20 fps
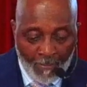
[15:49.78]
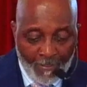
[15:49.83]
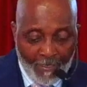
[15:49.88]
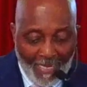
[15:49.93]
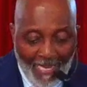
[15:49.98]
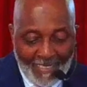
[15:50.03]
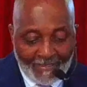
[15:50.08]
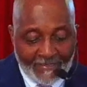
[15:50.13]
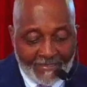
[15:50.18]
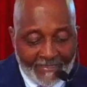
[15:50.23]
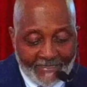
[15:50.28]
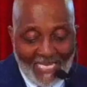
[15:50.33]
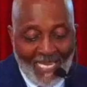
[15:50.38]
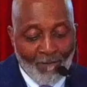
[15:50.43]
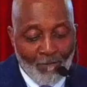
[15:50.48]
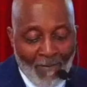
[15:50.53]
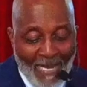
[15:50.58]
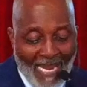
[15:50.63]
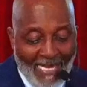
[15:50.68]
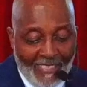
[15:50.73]
And
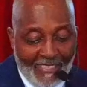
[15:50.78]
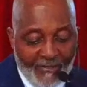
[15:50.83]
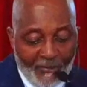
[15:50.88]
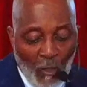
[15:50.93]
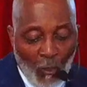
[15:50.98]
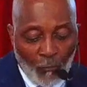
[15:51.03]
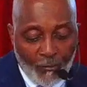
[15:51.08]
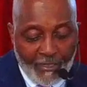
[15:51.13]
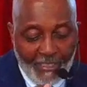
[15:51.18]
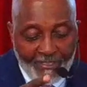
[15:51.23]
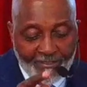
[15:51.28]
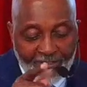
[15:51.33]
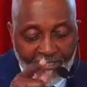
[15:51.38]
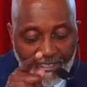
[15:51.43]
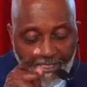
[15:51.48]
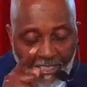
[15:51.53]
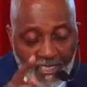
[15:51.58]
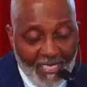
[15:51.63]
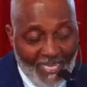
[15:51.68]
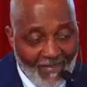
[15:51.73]
somebody's going to get
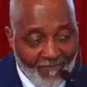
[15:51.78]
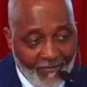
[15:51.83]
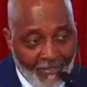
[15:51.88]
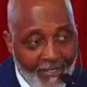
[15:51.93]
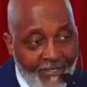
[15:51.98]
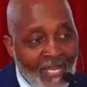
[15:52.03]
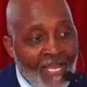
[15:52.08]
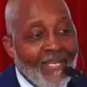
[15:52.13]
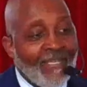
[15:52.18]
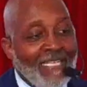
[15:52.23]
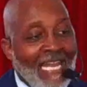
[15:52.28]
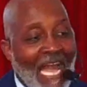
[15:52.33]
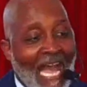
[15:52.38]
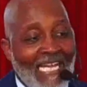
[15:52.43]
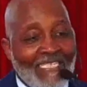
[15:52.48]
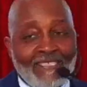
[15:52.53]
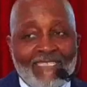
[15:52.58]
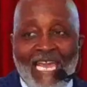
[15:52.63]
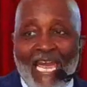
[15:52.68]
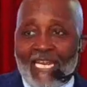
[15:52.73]
delivered.
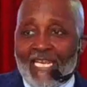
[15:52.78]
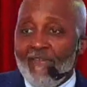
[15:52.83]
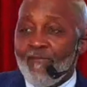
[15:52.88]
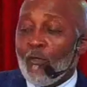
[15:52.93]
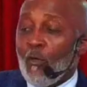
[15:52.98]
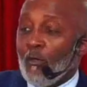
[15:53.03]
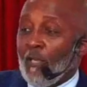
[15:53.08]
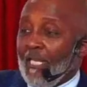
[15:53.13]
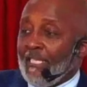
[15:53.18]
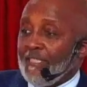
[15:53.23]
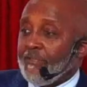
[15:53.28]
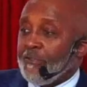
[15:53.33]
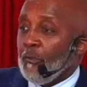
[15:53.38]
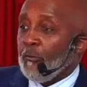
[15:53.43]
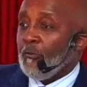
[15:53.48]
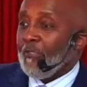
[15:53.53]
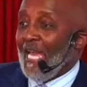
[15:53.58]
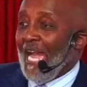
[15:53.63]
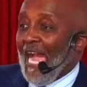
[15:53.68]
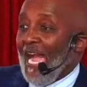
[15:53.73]
God's not even going to let you
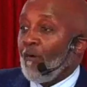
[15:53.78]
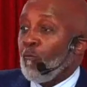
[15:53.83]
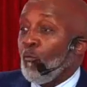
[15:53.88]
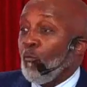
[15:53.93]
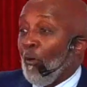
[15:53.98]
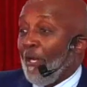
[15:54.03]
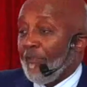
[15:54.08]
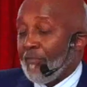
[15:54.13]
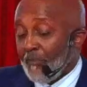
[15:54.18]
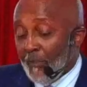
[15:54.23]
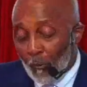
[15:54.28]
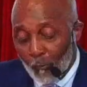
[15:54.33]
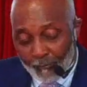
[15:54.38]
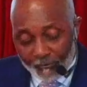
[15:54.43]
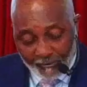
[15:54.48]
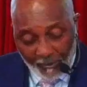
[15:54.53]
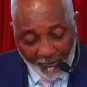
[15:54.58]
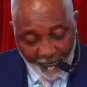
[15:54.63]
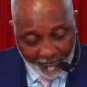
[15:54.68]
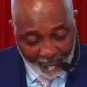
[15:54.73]
die with those
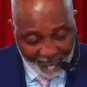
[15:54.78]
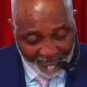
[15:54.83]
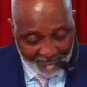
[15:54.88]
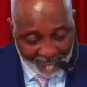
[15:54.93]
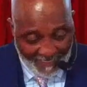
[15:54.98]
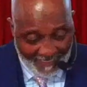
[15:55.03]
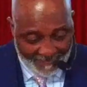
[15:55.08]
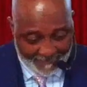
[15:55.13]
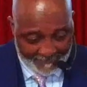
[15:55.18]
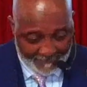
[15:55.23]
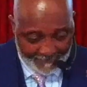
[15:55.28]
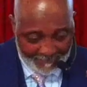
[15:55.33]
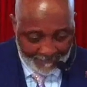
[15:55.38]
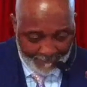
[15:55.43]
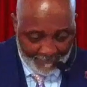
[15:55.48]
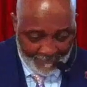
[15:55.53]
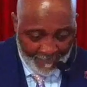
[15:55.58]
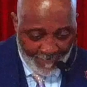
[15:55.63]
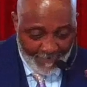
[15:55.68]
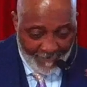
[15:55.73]
circumstances.
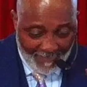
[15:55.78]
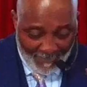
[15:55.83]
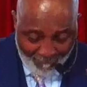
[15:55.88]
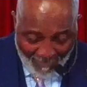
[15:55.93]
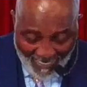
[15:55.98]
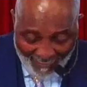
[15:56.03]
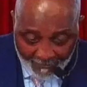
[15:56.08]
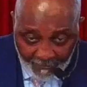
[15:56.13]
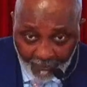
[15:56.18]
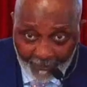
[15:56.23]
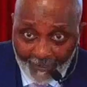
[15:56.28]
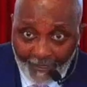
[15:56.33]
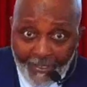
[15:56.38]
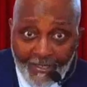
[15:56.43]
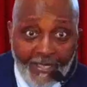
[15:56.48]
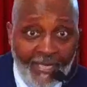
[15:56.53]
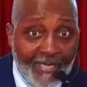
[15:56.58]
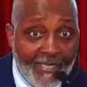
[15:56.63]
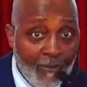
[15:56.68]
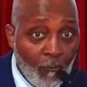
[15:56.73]
Am I clear
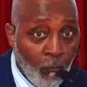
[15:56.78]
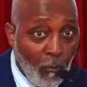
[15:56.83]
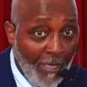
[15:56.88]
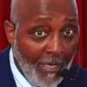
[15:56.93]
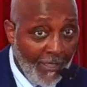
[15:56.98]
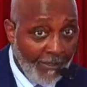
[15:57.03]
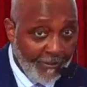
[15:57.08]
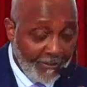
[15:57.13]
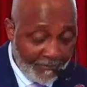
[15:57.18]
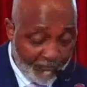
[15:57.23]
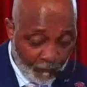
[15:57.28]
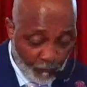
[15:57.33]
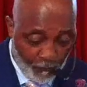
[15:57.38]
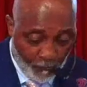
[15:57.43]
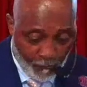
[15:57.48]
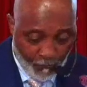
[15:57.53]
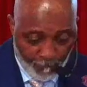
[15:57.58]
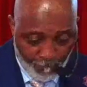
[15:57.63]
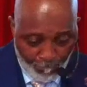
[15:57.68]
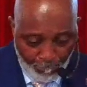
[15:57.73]
anywhere in this
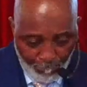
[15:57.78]
room?